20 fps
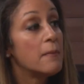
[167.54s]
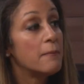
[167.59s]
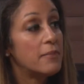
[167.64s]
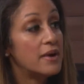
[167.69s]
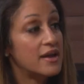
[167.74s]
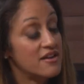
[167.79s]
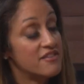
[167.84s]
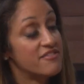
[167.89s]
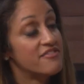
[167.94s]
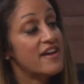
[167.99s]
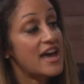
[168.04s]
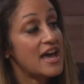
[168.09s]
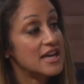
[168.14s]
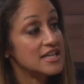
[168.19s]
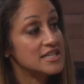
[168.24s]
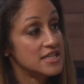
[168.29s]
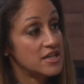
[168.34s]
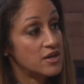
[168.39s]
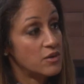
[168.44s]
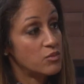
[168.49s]
But in
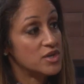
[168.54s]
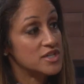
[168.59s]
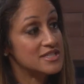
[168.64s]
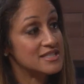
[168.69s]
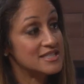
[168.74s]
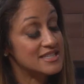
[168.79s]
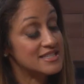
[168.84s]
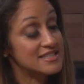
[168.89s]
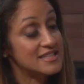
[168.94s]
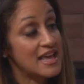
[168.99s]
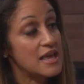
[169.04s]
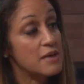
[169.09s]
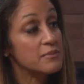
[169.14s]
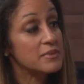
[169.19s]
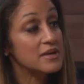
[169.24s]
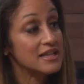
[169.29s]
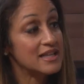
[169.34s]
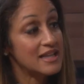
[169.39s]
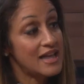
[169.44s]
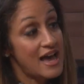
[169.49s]
fact, it was the same
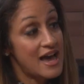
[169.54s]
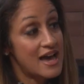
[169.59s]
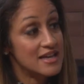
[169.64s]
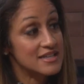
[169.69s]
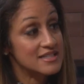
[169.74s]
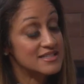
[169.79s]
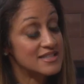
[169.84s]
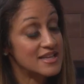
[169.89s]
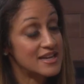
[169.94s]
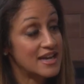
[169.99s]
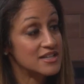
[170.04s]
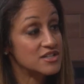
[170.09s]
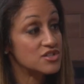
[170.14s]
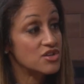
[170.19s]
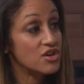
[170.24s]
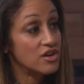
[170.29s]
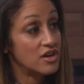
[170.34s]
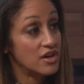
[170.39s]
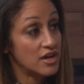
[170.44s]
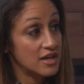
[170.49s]
class that I
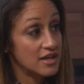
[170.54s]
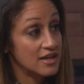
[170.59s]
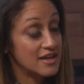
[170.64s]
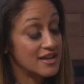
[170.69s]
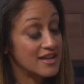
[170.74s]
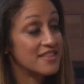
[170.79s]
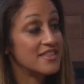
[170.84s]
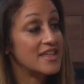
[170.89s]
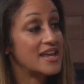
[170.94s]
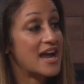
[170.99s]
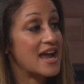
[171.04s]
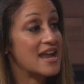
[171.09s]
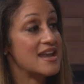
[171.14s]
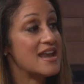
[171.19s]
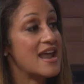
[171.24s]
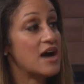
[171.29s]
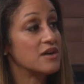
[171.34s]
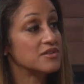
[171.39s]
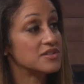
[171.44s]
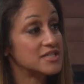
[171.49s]
took that I
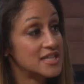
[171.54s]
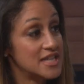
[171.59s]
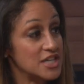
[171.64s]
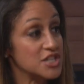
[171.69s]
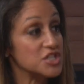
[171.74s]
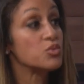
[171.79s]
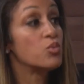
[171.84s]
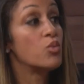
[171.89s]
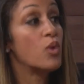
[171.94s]
now teach,